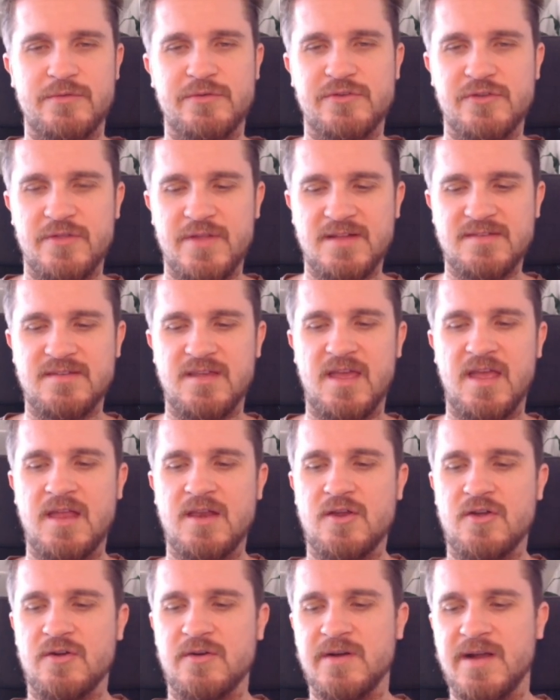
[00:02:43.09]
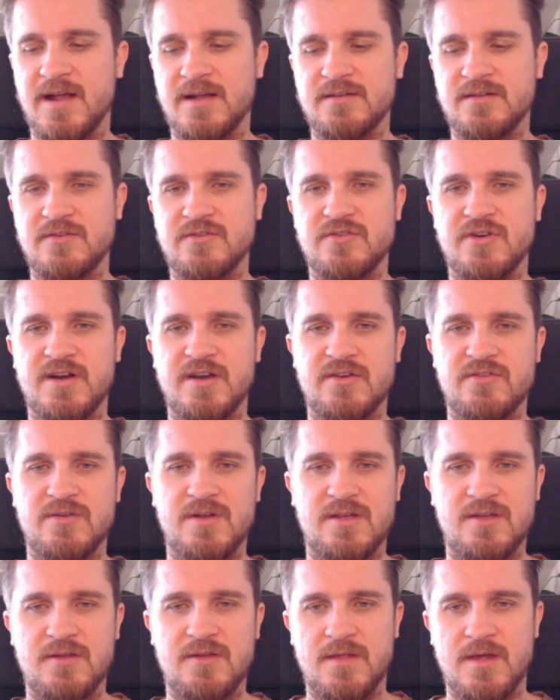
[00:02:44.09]
So that's incorrect. It's trying to
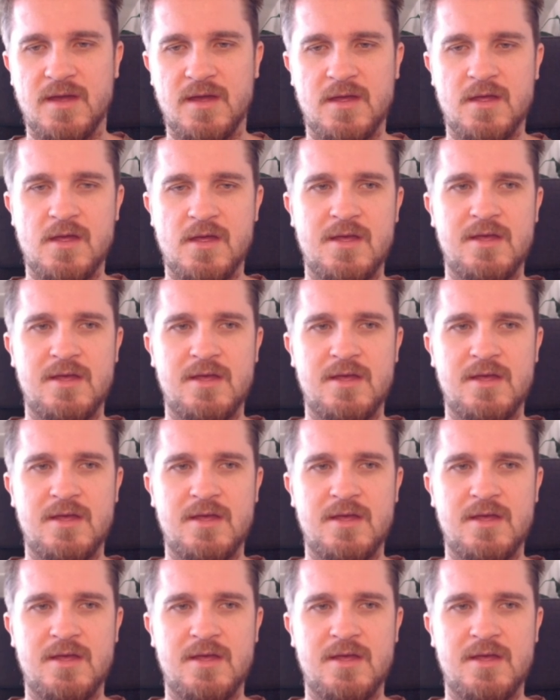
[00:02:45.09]
trick you there.